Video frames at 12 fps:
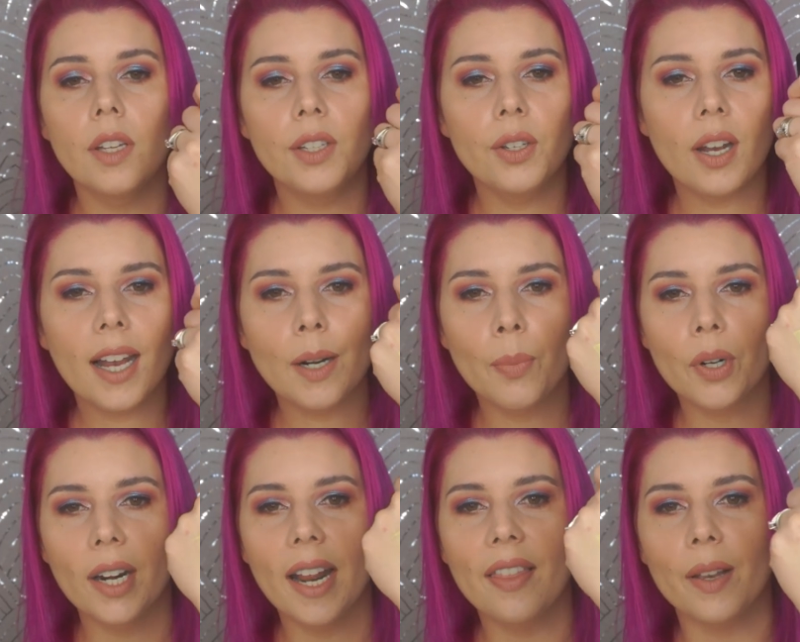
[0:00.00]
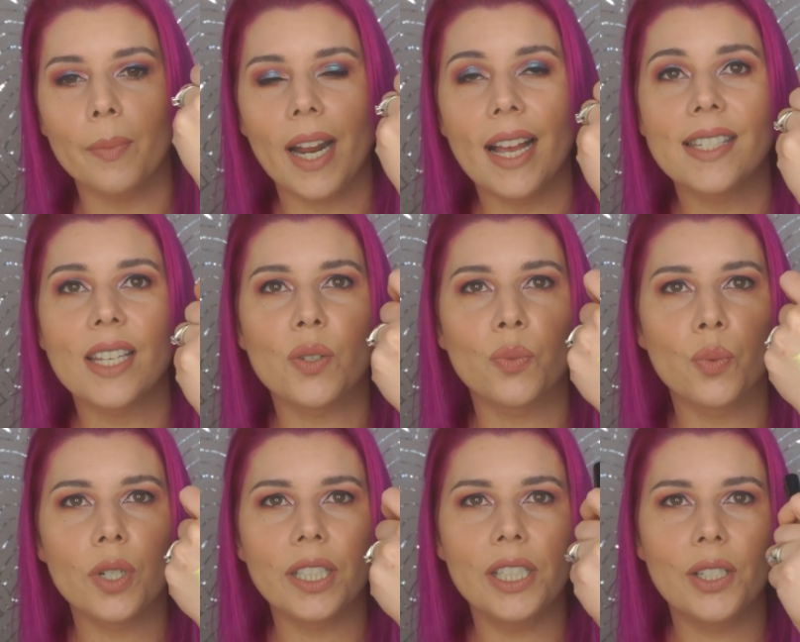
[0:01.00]
You could kind of put on anything, but it has this
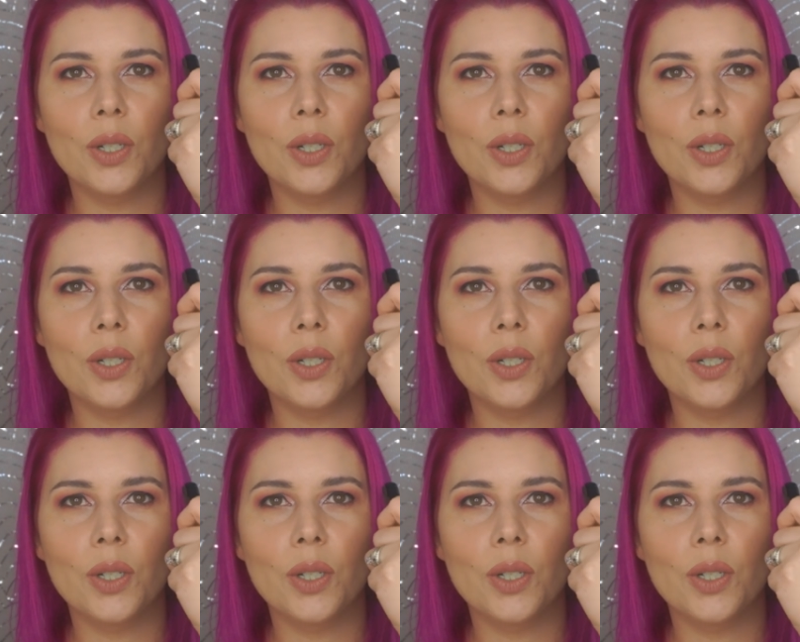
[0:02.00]
really